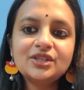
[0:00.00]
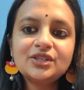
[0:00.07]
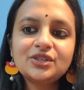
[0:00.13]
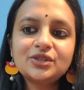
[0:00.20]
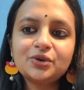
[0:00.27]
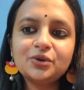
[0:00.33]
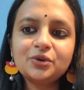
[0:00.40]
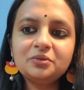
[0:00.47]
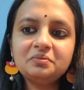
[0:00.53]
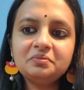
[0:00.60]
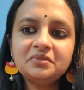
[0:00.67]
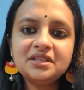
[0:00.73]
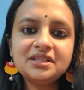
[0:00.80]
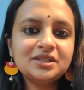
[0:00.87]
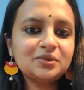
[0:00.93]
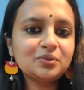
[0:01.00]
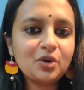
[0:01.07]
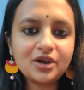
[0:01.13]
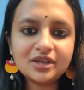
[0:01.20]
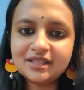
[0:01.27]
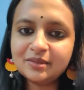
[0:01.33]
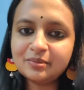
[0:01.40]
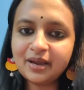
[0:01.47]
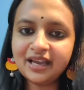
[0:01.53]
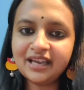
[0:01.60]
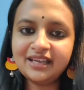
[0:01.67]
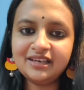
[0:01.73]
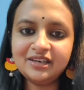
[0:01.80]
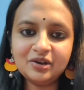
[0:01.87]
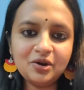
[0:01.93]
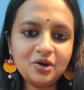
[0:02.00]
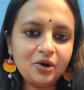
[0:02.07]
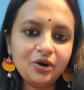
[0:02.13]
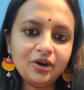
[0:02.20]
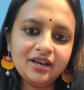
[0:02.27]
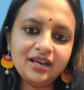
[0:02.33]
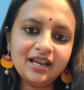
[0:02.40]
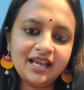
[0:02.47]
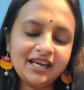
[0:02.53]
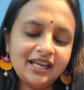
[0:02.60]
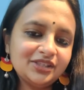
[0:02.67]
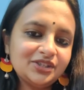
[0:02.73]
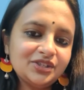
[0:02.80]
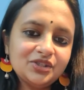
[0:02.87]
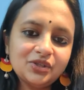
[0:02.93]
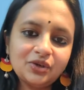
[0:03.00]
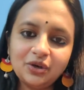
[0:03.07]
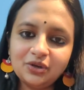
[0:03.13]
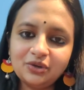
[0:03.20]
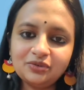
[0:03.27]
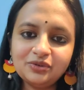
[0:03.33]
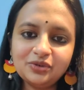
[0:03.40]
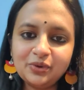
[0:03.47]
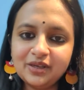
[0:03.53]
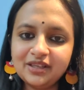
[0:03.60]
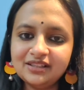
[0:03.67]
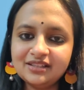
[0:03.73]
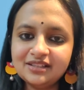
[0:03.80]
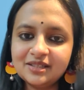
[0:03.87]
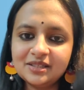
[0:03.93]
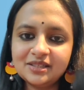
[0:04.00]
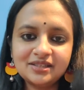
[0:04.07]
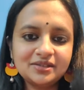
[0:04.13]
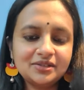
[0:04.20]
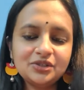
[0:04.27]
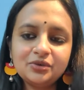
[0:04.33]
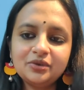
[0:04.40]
So this was my inner call and I just thought of doing this.